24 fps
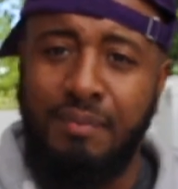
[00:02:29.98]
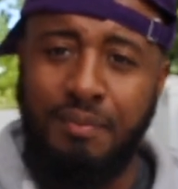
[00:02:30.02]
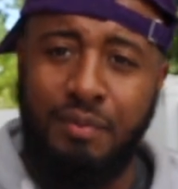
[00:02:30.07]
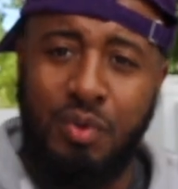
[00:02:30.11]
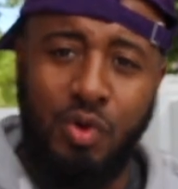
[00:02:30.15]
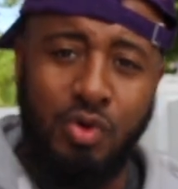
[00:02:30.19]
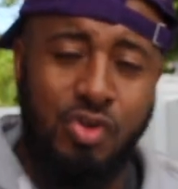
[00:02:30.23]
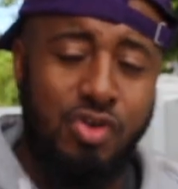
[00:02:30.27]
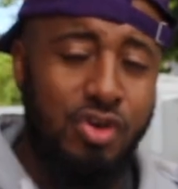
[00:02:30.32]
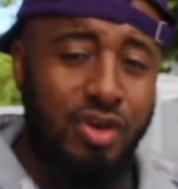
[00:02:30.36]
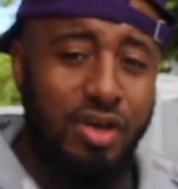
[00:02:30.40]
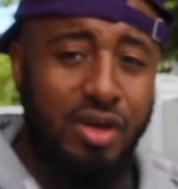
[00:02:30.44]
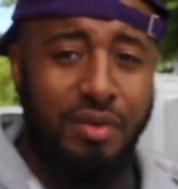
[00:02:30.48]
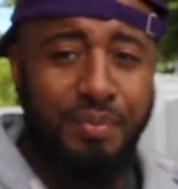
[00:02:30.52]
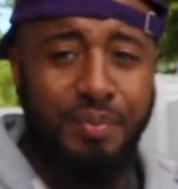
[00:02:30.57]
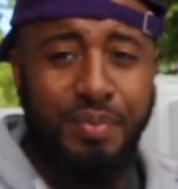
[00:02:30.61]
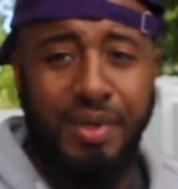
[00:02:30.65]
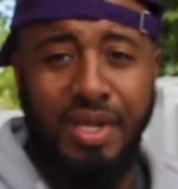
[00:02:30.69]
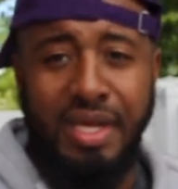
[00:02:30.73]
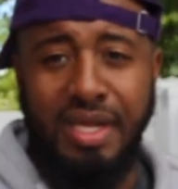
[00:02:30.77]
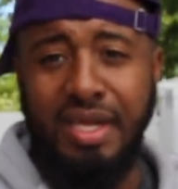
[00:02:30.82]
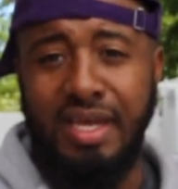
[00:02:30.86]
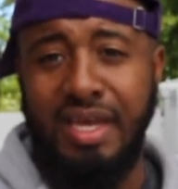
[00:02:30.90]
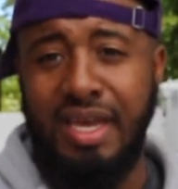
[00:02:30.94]
Portugal
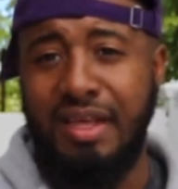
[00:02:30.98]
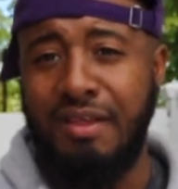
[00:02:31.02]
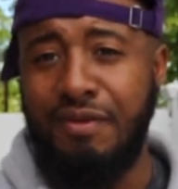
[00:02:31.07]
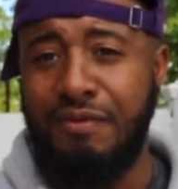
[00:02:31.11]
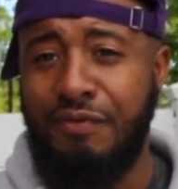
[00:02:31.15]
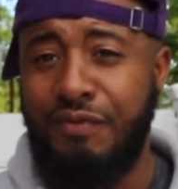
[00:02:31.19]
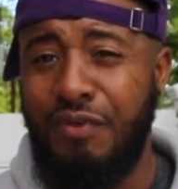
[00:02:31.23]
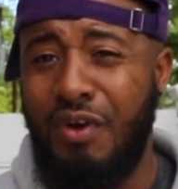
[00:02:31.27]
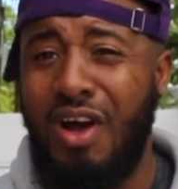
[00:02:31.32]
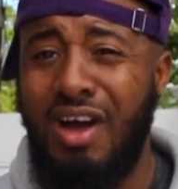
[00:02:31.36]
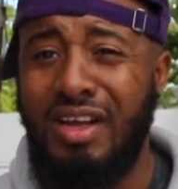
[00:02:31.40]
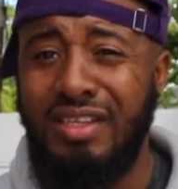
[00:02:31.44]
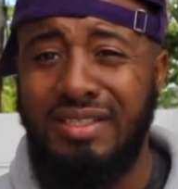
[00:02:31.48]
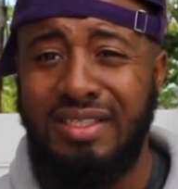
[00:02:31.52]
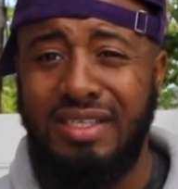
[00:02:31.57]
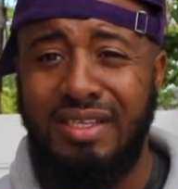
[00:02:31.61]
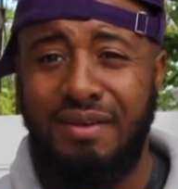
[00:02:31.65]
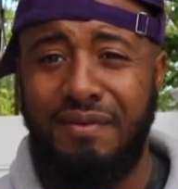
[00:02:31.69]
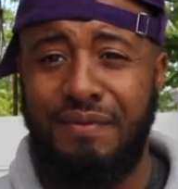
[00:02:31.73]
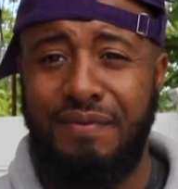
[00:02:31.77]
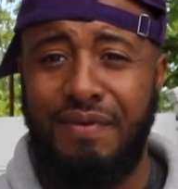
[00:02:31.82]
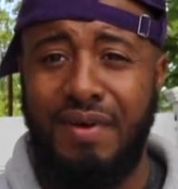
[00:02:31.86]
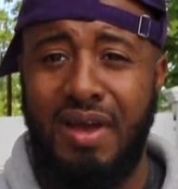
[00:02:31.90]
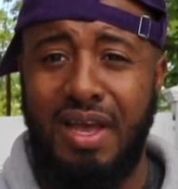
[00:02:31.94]
played against France in
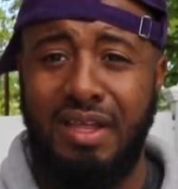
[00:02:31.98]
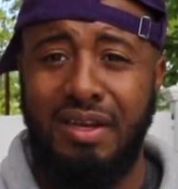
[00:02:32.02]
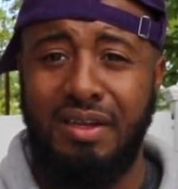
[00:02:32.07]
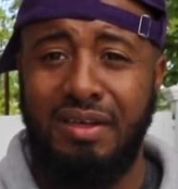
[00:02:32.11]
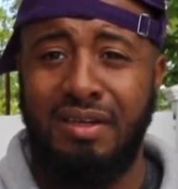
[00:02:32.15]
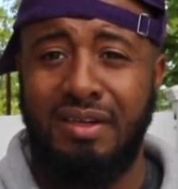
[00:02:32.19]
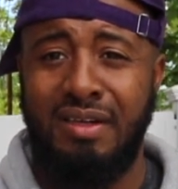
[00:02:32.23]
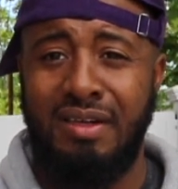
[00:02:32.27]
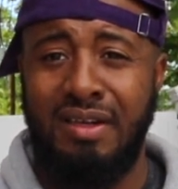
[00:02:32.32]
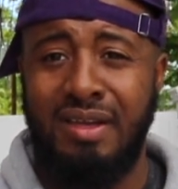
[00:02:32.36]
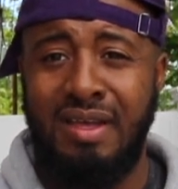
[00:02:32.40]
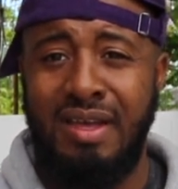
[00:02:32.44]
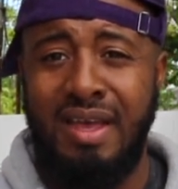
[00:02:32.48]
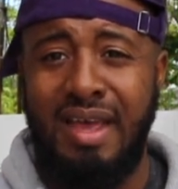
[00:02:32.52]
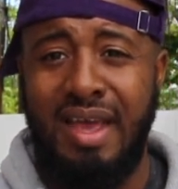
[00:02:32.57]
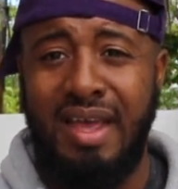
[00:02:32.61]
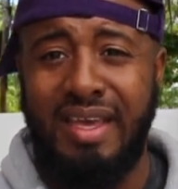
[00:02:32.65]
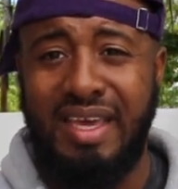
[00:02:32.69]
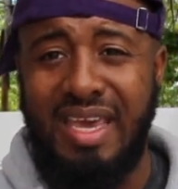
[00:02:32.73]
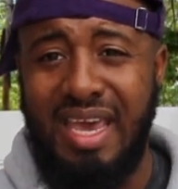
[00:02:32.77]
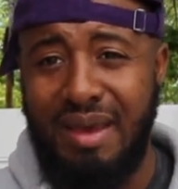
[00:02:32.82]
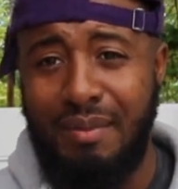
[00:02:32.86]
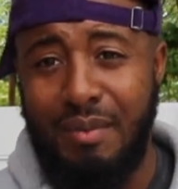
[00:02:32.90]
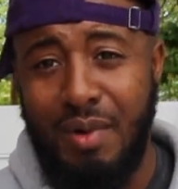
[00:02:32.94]
the final,
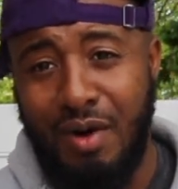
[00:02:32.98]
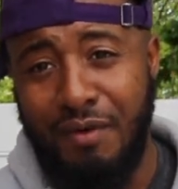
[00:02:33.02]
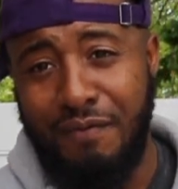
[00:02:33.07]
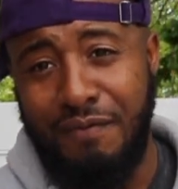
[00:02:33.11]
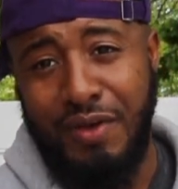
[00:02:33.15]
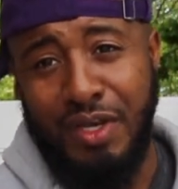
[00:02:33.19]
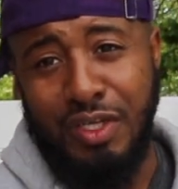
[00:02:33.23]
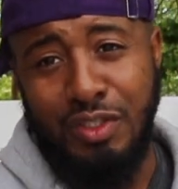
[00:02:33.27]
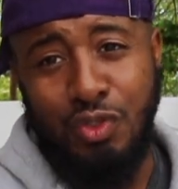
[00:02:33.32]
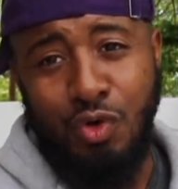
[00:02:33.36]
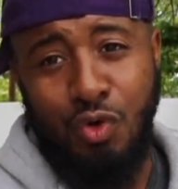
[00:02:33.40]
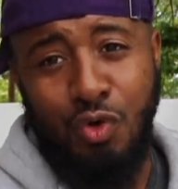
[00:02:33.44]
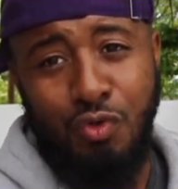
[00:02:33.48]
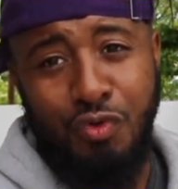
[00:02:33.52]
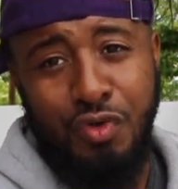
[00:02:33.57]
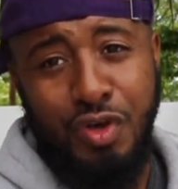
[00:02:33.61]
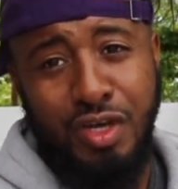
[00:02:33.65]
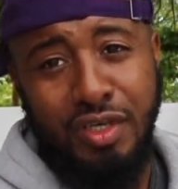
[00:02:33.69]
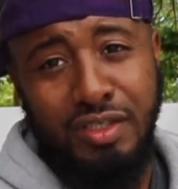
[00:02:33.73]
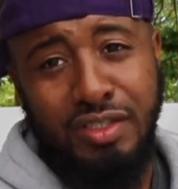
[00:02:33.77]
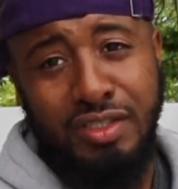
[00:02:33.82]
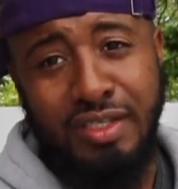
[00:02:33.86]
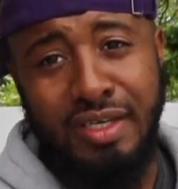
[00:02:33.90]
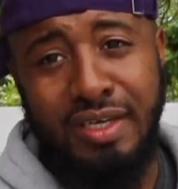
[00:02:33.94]
came out
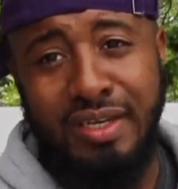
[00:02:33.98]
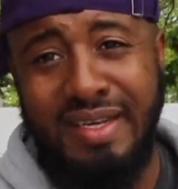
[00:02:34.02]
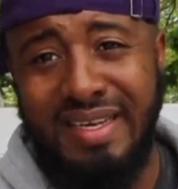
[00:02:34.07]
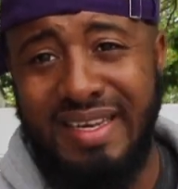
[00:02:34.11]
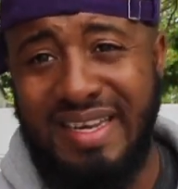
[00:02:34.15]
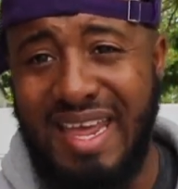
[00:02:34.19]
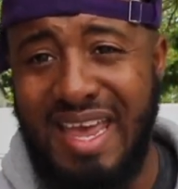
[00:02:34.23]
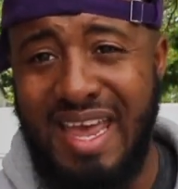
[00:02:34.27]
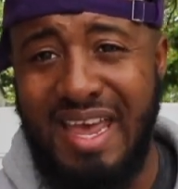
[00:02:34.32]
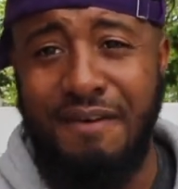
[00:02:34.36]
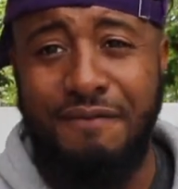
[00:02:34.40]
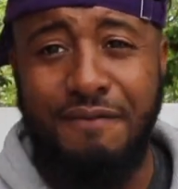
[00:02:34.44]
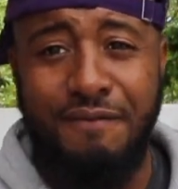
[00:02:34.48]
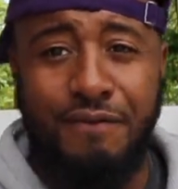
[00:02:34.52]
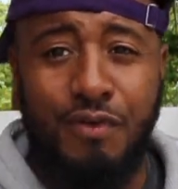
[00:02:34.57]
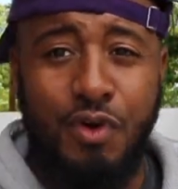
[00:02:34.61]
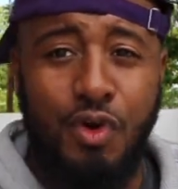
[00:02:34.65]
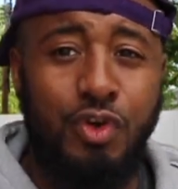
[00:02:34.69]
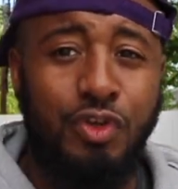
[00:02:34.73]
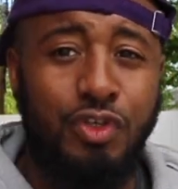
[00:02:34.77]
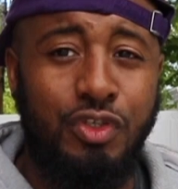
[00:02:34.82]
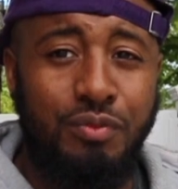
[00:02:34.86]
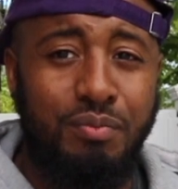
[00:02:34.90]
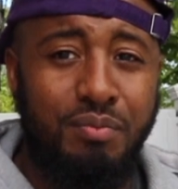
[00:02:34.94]
victorious, their
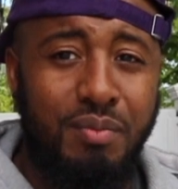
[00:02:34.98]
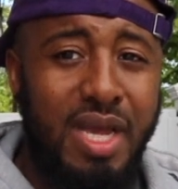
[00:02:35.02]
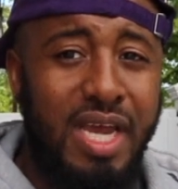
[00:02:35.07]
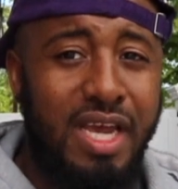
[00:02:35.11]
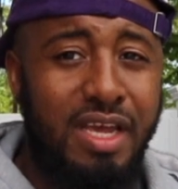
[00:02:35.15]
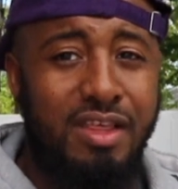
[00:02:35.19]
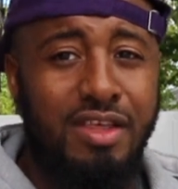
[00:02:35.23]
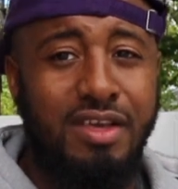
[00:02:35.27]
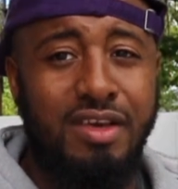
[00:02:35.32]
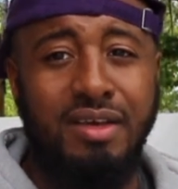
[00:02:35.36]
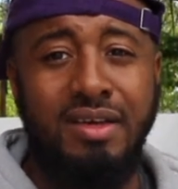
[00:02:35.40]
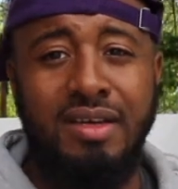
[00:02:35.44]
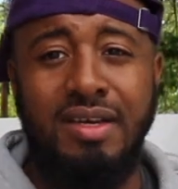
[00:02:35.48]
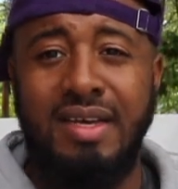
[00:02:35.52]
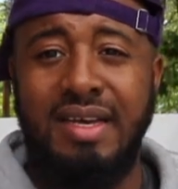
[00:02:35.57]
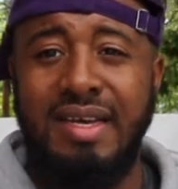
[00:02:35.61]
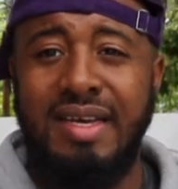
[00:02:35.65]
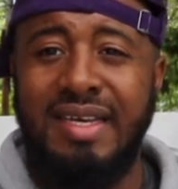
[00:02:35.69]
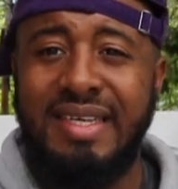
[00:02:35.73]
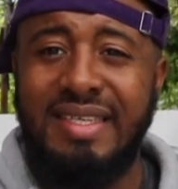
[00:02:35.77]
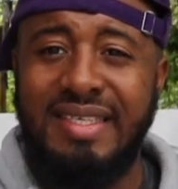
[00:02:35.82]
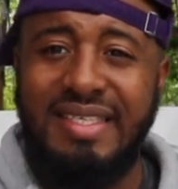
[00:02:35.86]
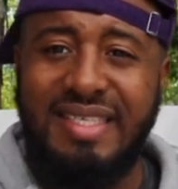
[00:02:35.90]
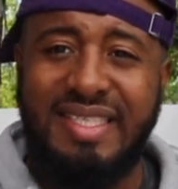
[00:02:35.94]
first major
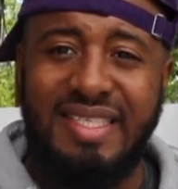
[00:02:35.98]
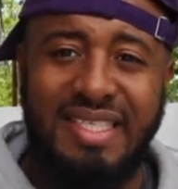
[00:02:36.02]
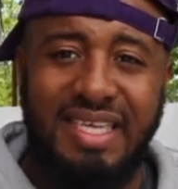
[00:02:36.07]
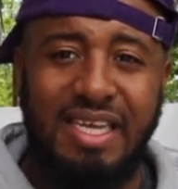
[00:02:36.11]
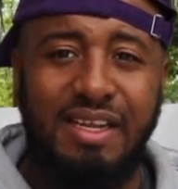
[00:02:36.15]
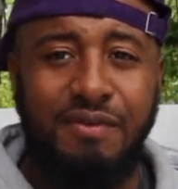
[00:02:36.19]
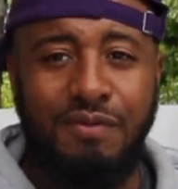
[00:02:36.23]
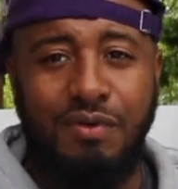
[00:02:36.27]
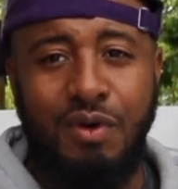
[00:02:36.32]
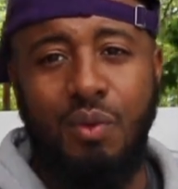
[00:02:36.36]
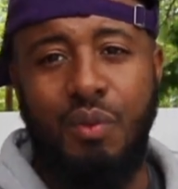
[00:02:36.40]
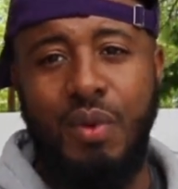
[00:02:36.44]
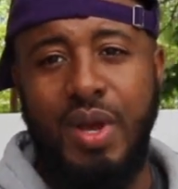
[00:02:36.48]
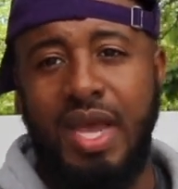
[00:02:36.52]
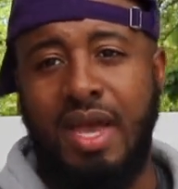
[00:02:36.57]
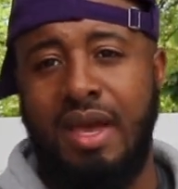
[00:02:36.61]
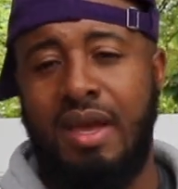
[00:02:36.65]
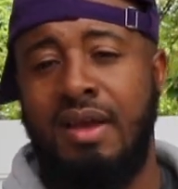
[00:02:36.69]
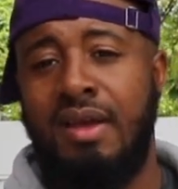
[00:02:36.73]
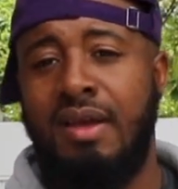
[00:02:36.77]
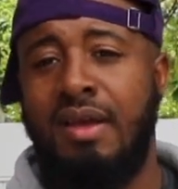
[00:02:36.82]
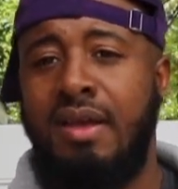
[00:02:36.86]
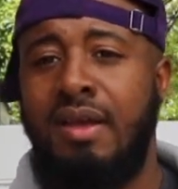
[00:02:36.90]
silverware.